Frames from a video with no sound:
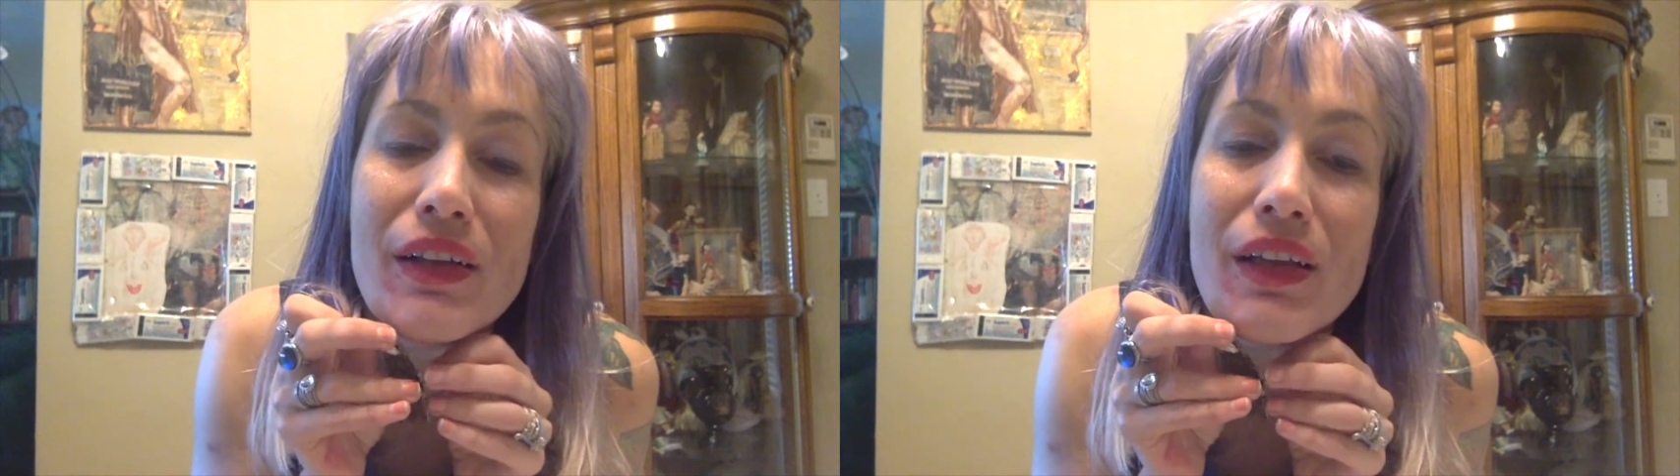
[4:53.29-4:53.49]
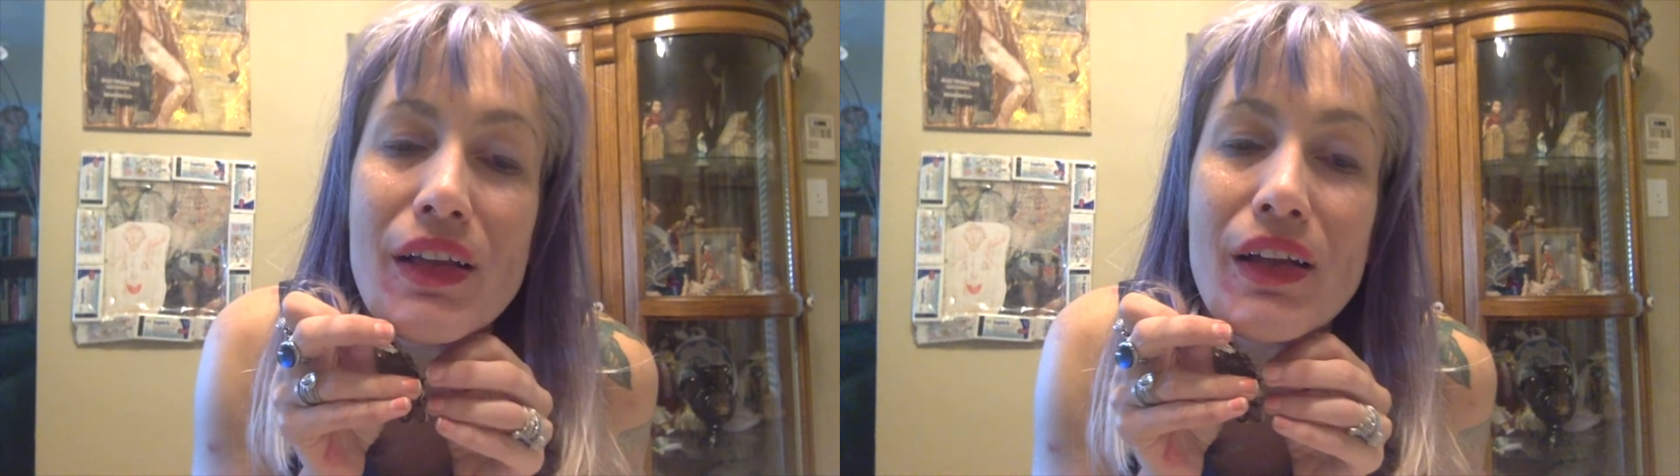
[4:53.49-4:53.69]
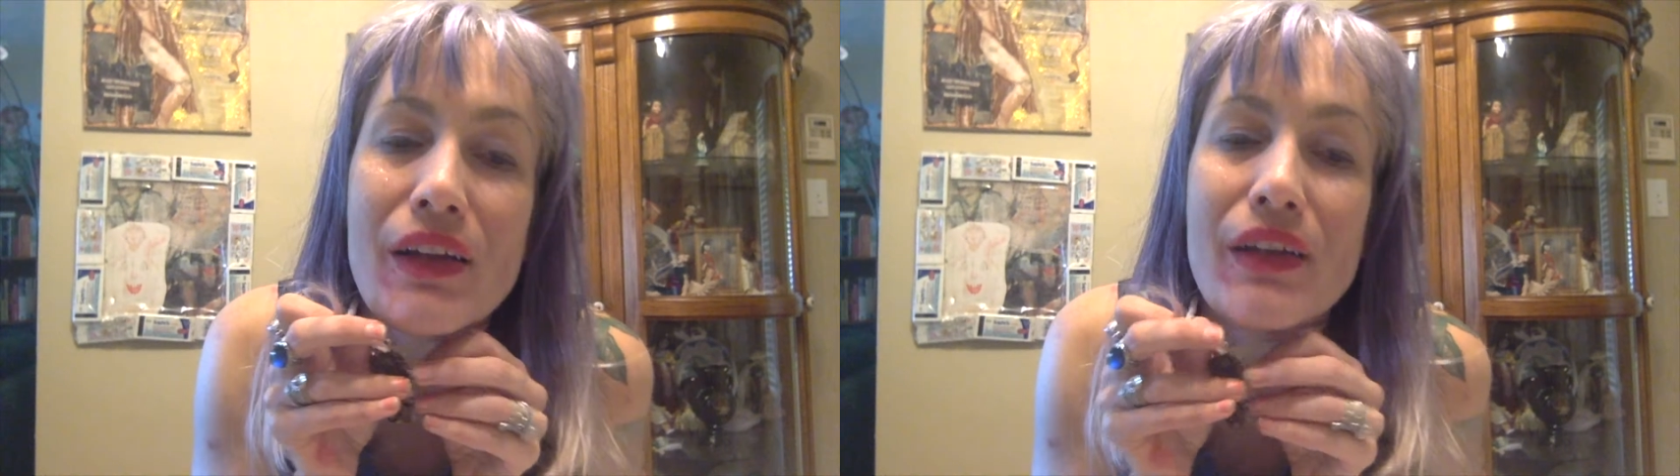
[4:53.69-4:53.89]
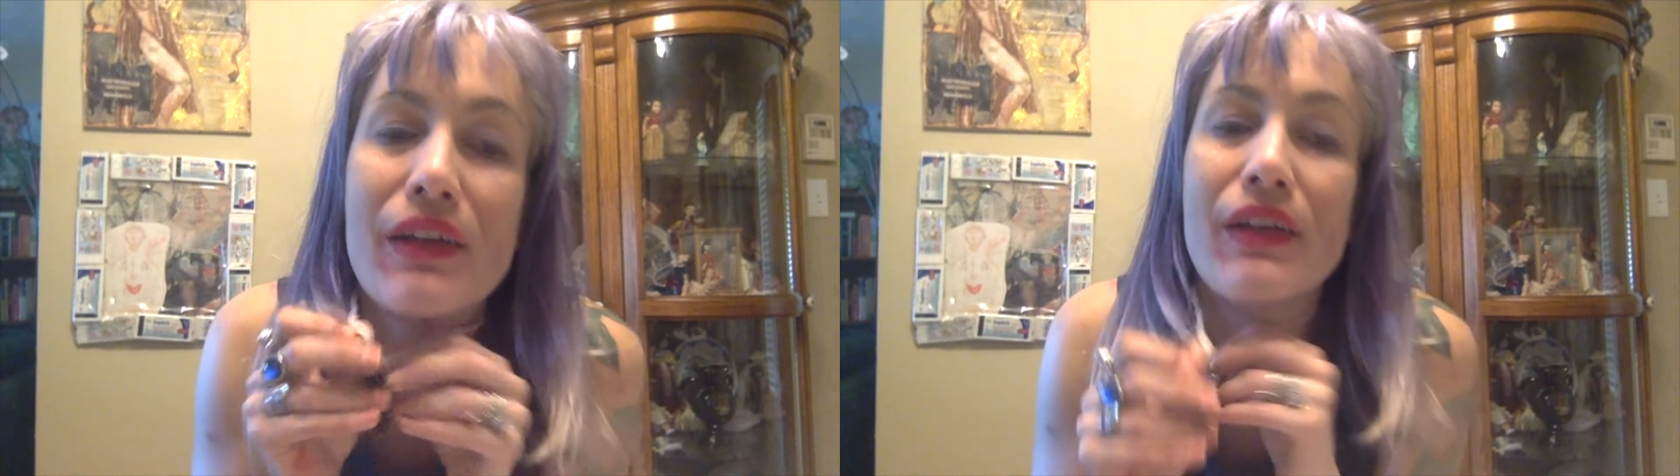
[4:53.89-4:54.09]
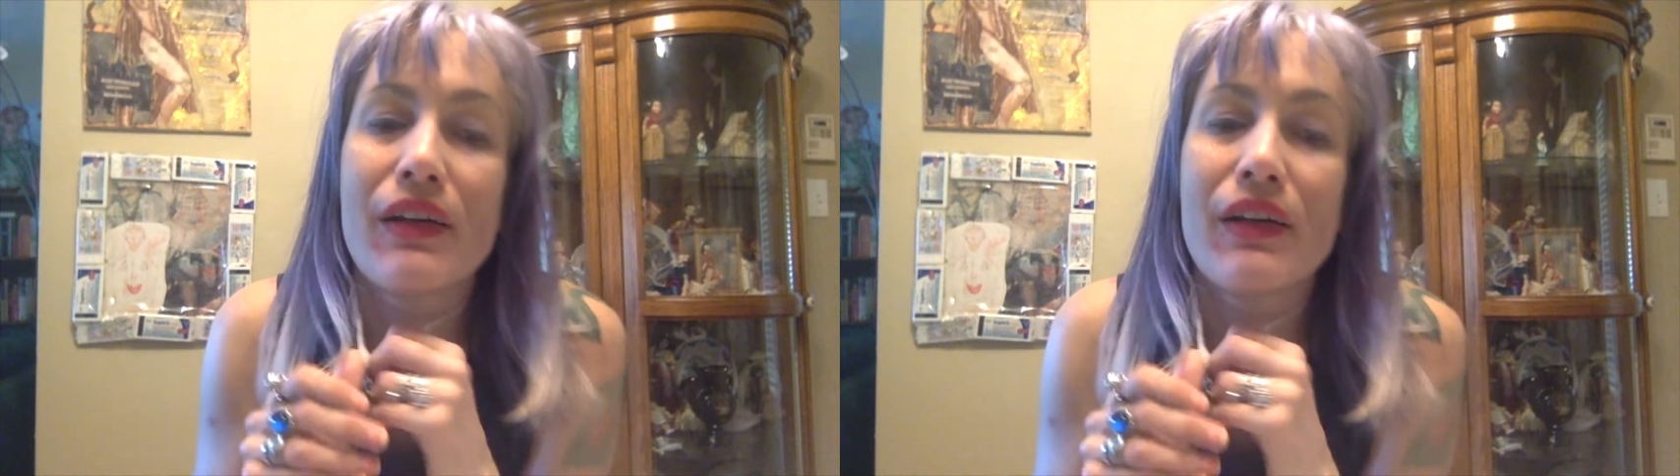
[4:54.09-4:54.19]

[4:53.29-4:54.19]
And